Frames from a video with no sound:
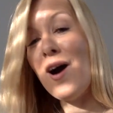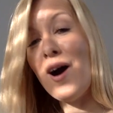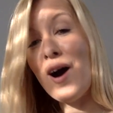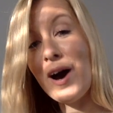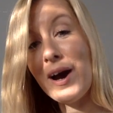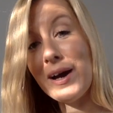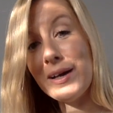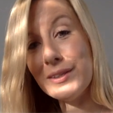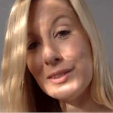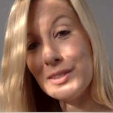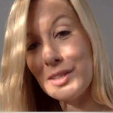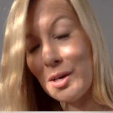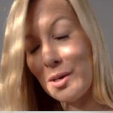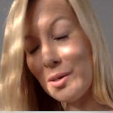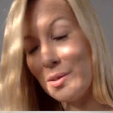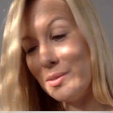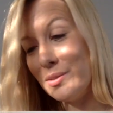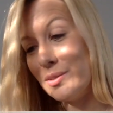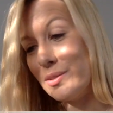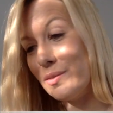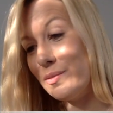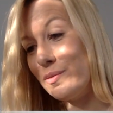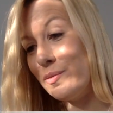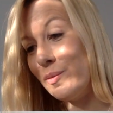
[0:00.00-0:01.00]
I
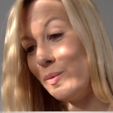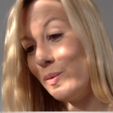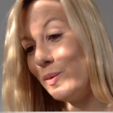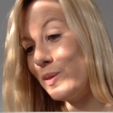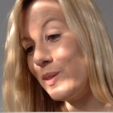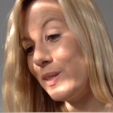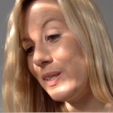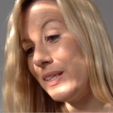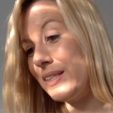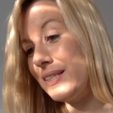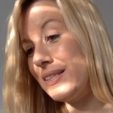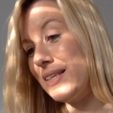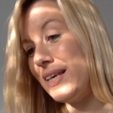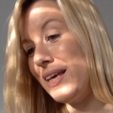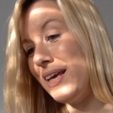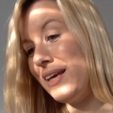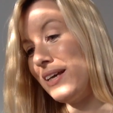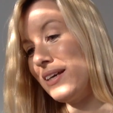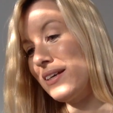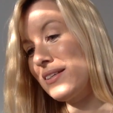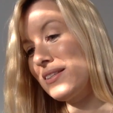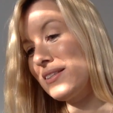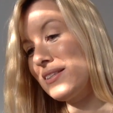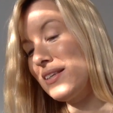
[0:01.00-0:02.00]
chose
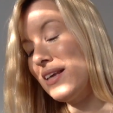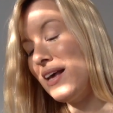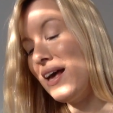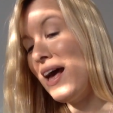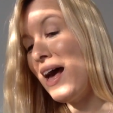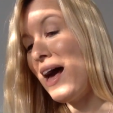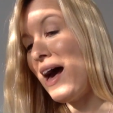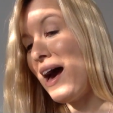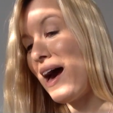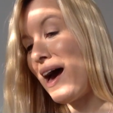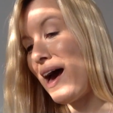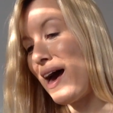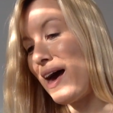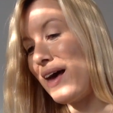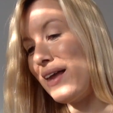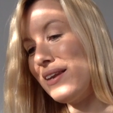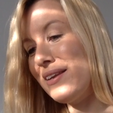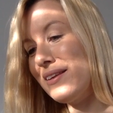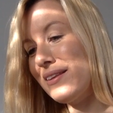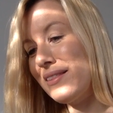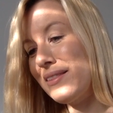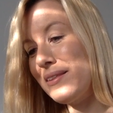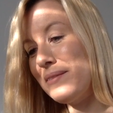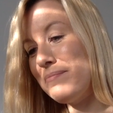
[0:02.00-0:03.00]
46,
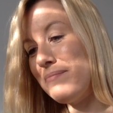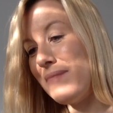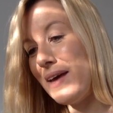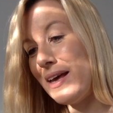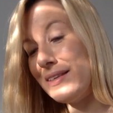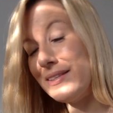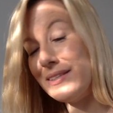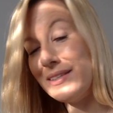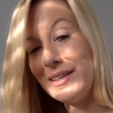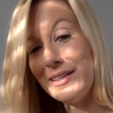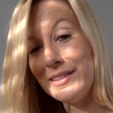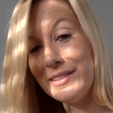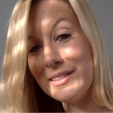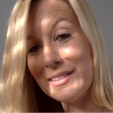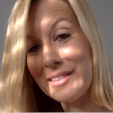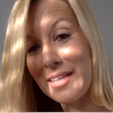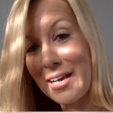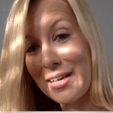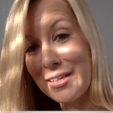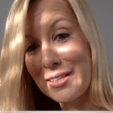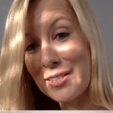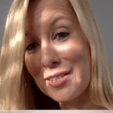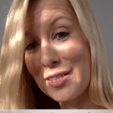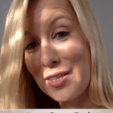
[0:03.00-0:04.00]
and the message is
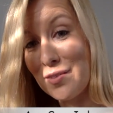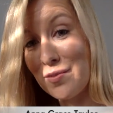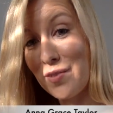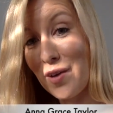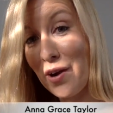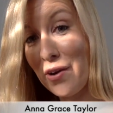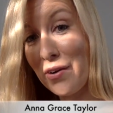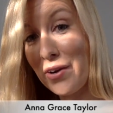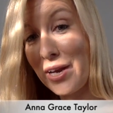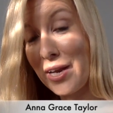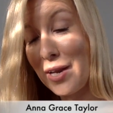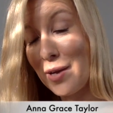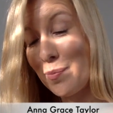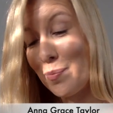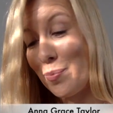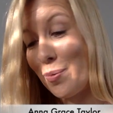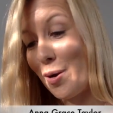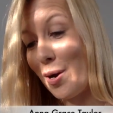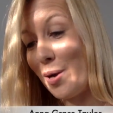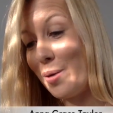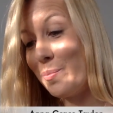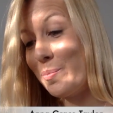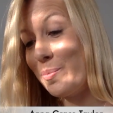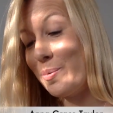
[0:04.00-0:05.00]
actually very
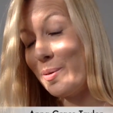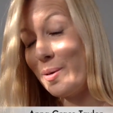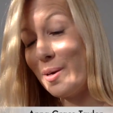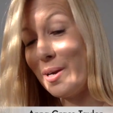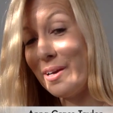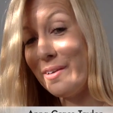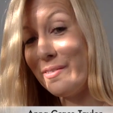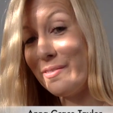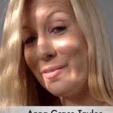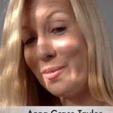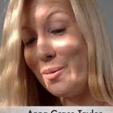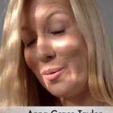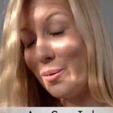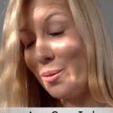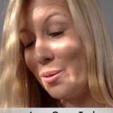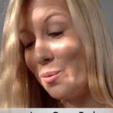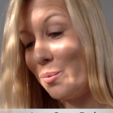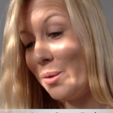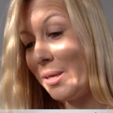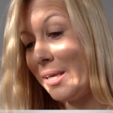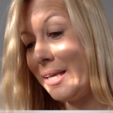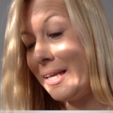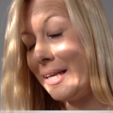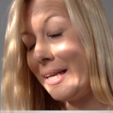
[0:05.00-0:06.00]
appropriate for the
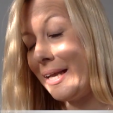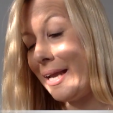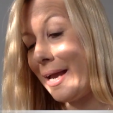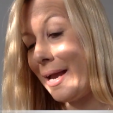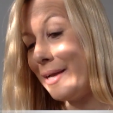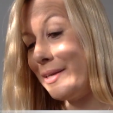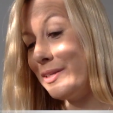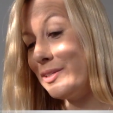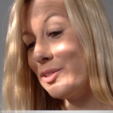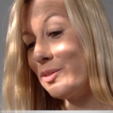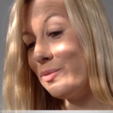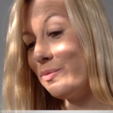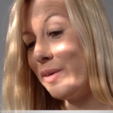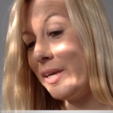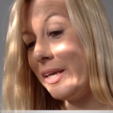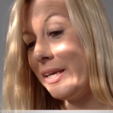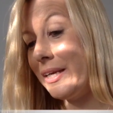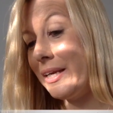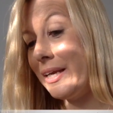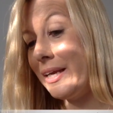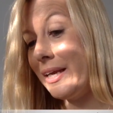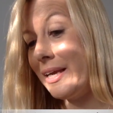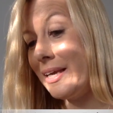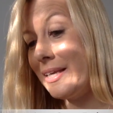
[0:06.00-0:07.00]
weekly angel
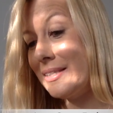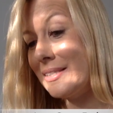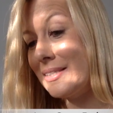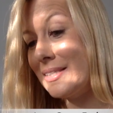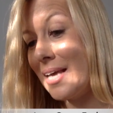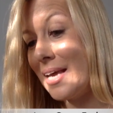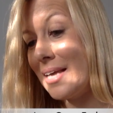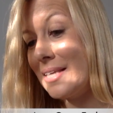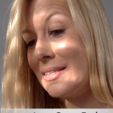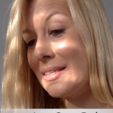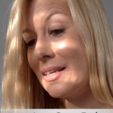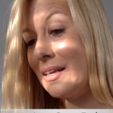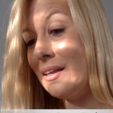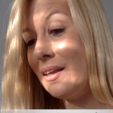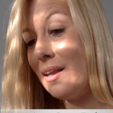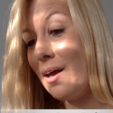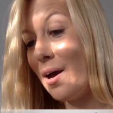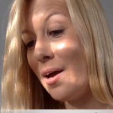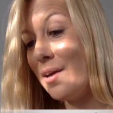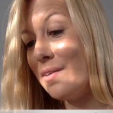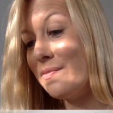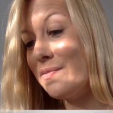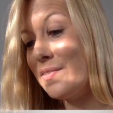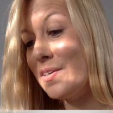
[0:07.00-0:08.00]
reading. It says,
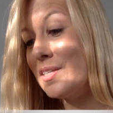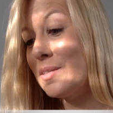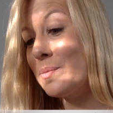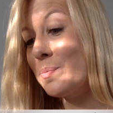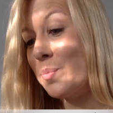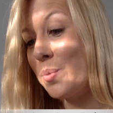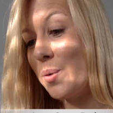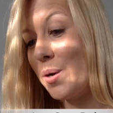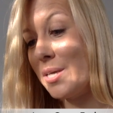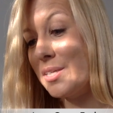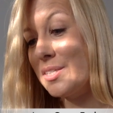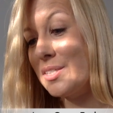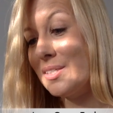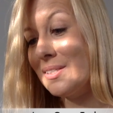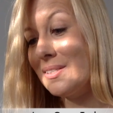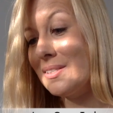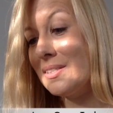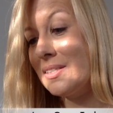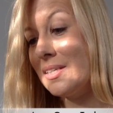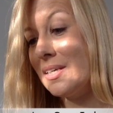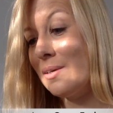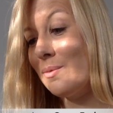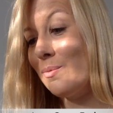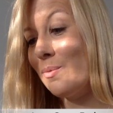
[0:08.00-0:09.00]
Life is precious,
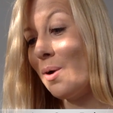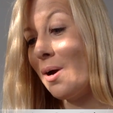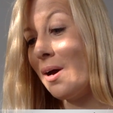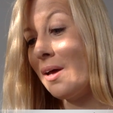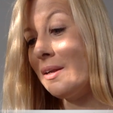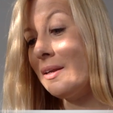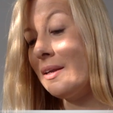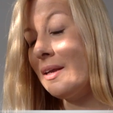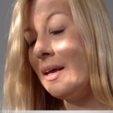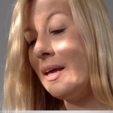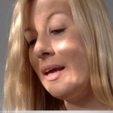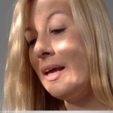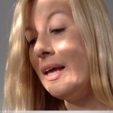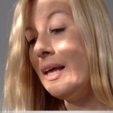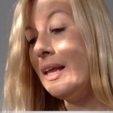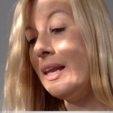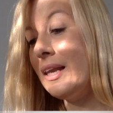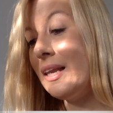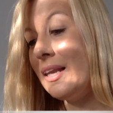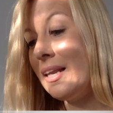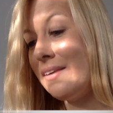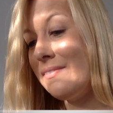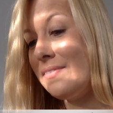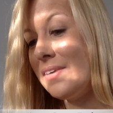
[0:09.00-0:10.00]
dear one.
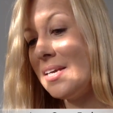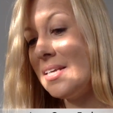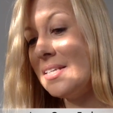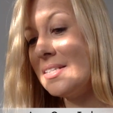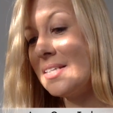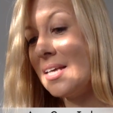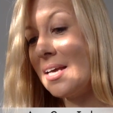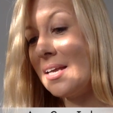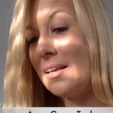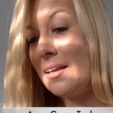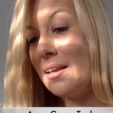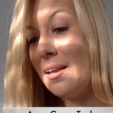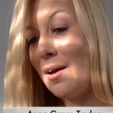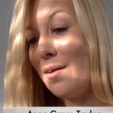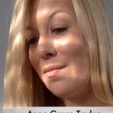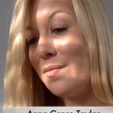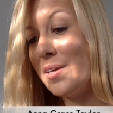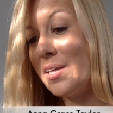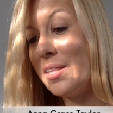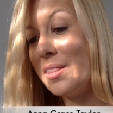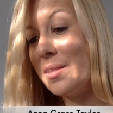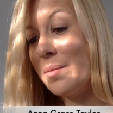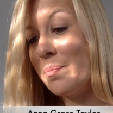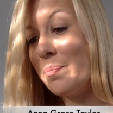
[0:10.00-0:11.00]
Live it and love
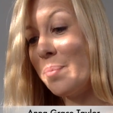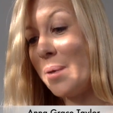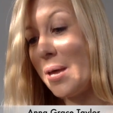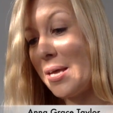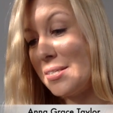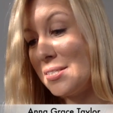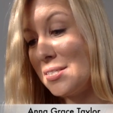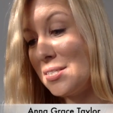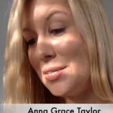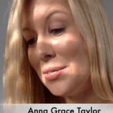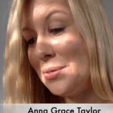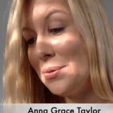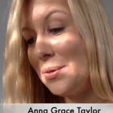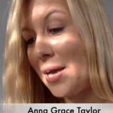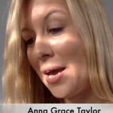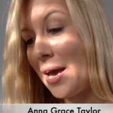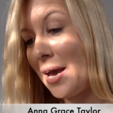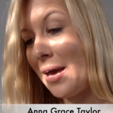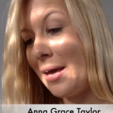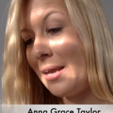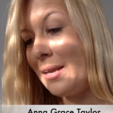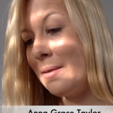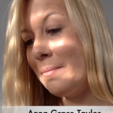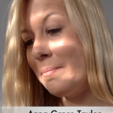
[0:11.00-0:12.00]
it the best you
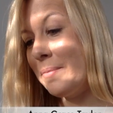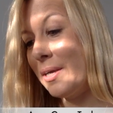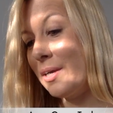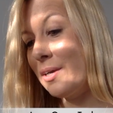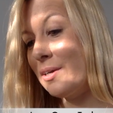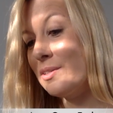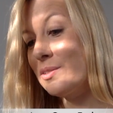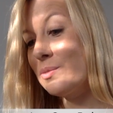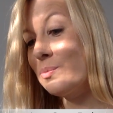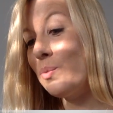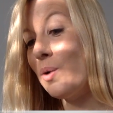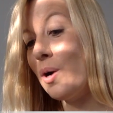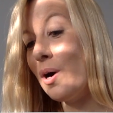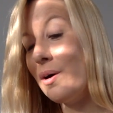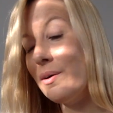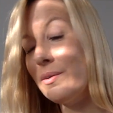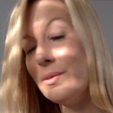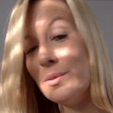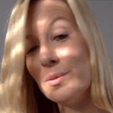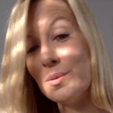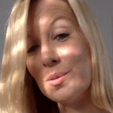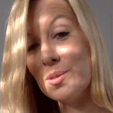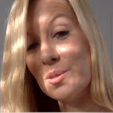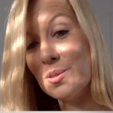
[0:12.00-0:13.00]
can, because while
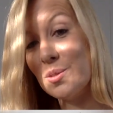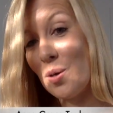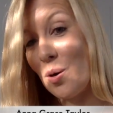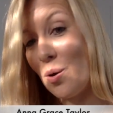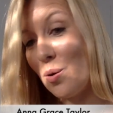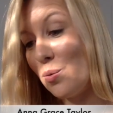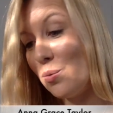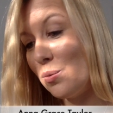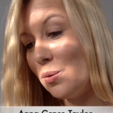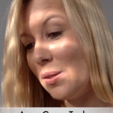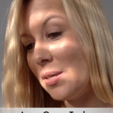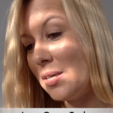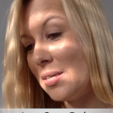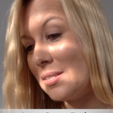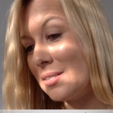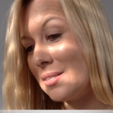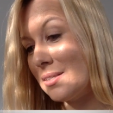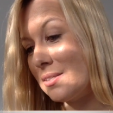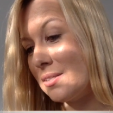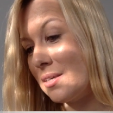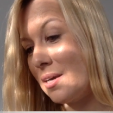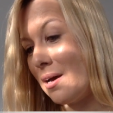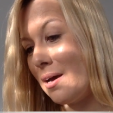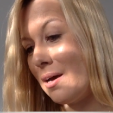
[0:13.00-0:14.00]
your soul is
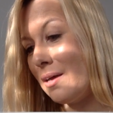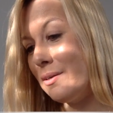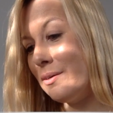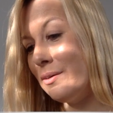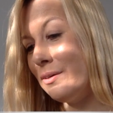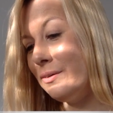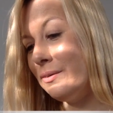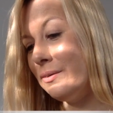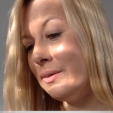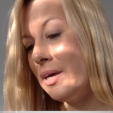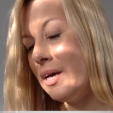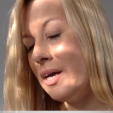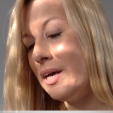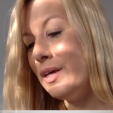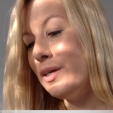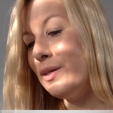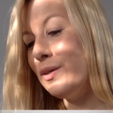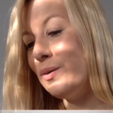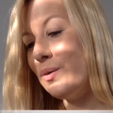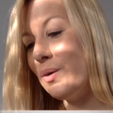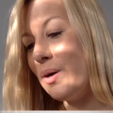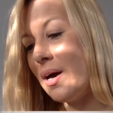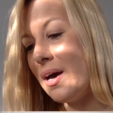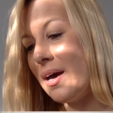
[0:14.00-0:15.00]
eternal,
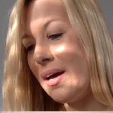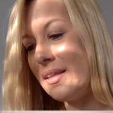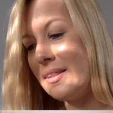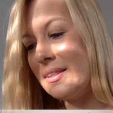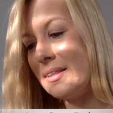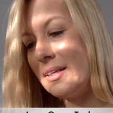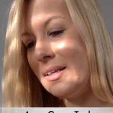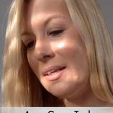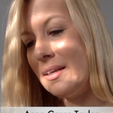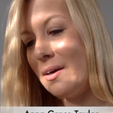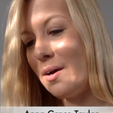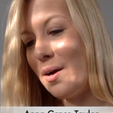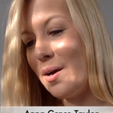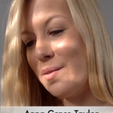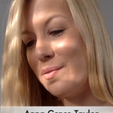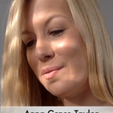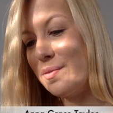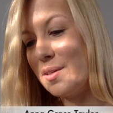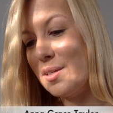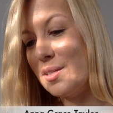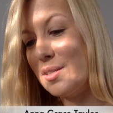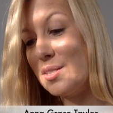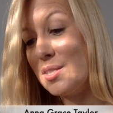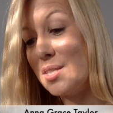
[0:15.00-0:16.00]
your earthly
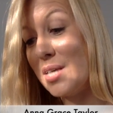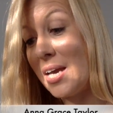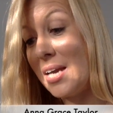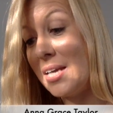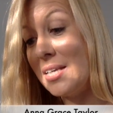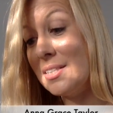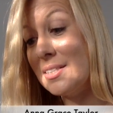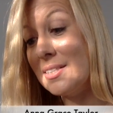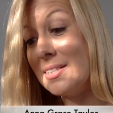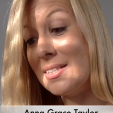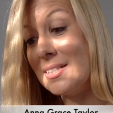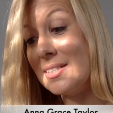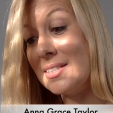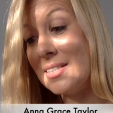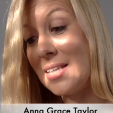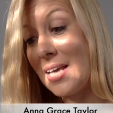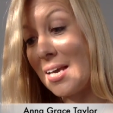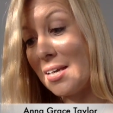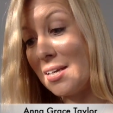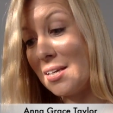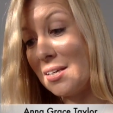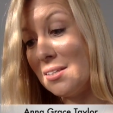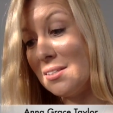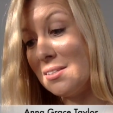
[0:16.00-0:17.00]
life can change in a
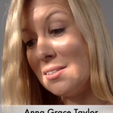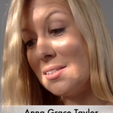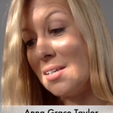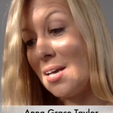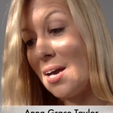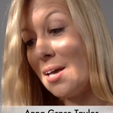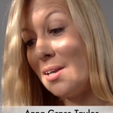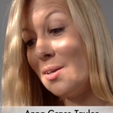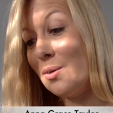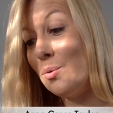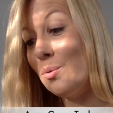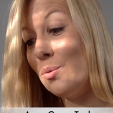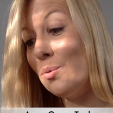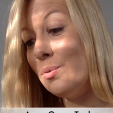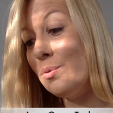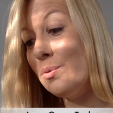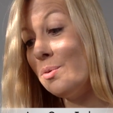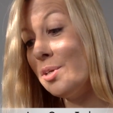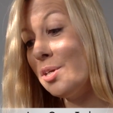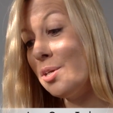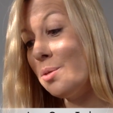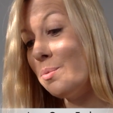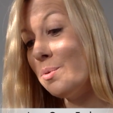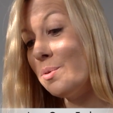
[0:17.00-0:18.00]
second, and
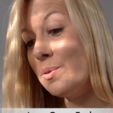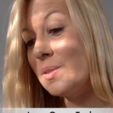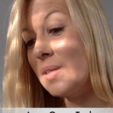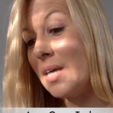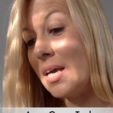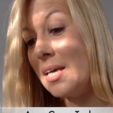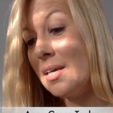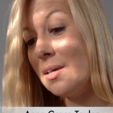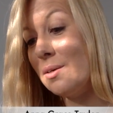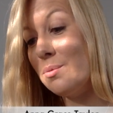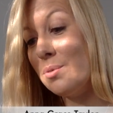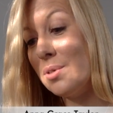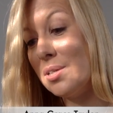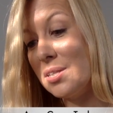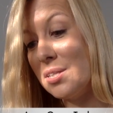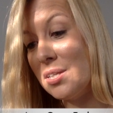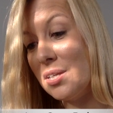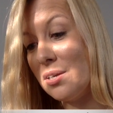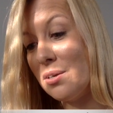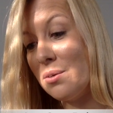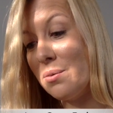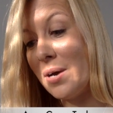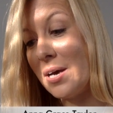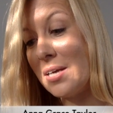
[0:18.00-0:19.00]
all you will take with
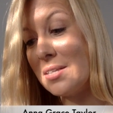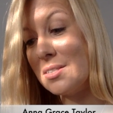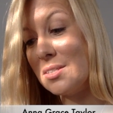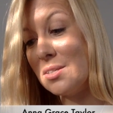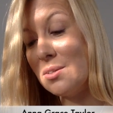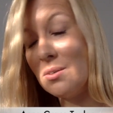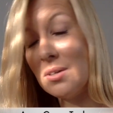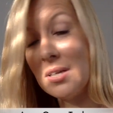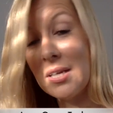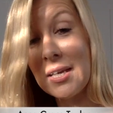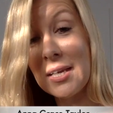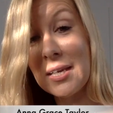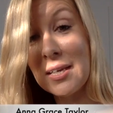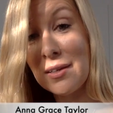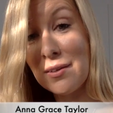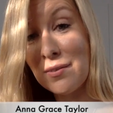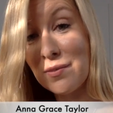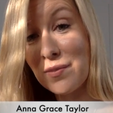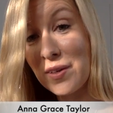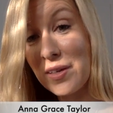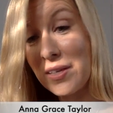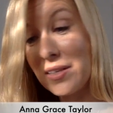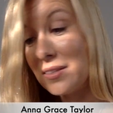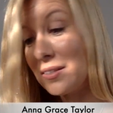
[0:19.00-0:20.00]
you as you
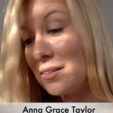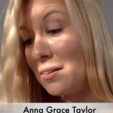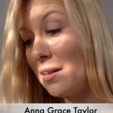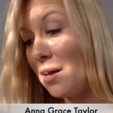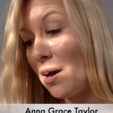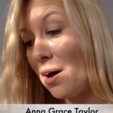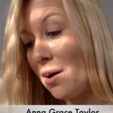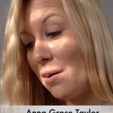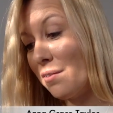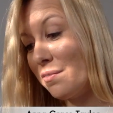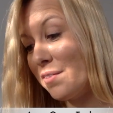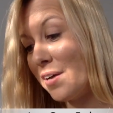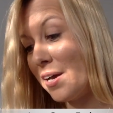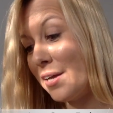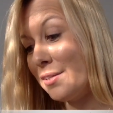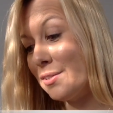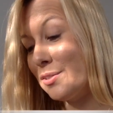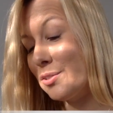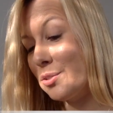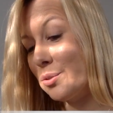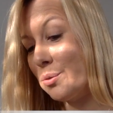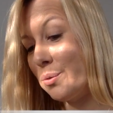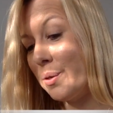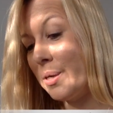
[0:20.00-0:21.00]
leave is love
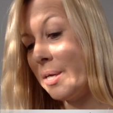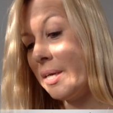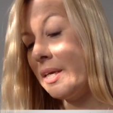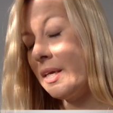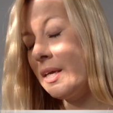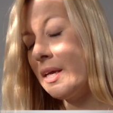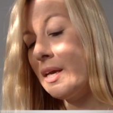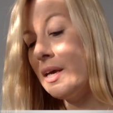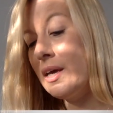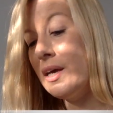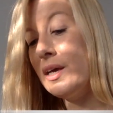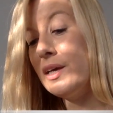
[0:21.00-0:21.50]
and joy.